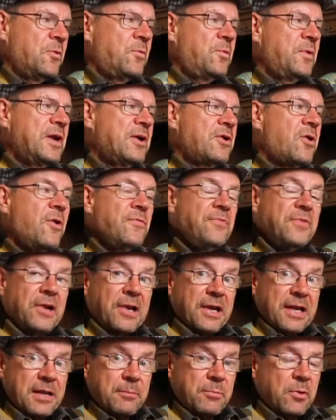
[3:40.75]
where on the
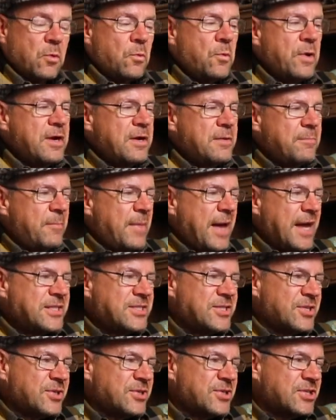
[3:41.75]
label, where it
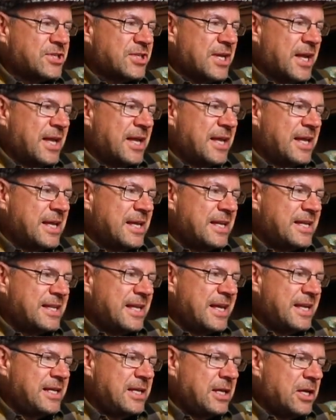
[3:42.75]
matters,
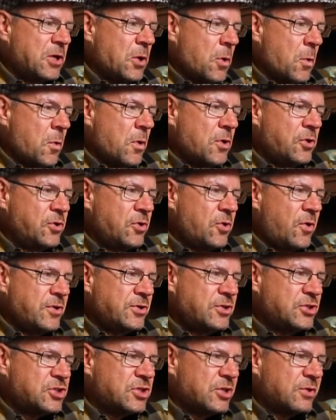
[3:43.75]
there you go,
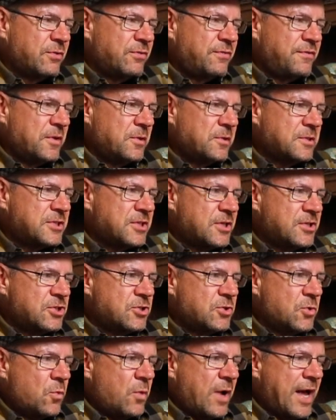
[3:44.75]
non-chill
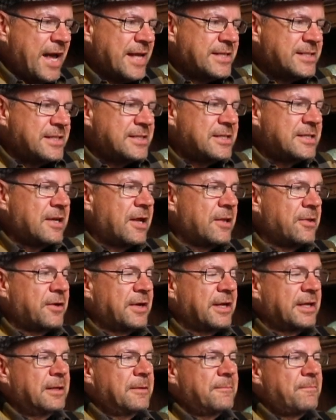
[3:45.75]
filtered, no added
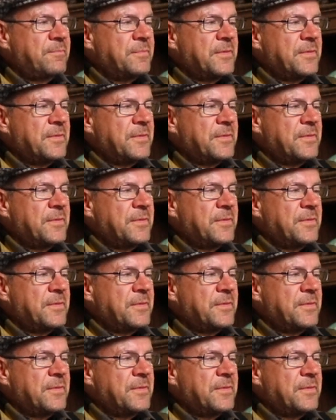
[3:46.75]
colouring.